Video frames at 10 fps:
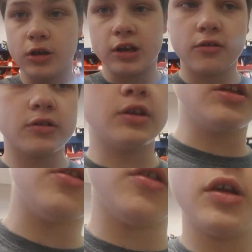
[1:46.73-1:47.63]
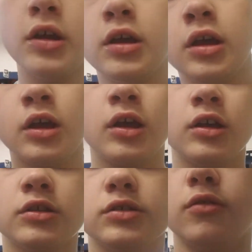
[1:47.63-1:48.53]
now and
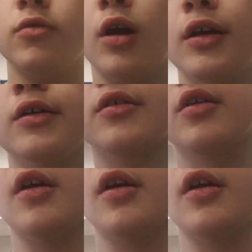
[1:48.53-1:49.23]
so I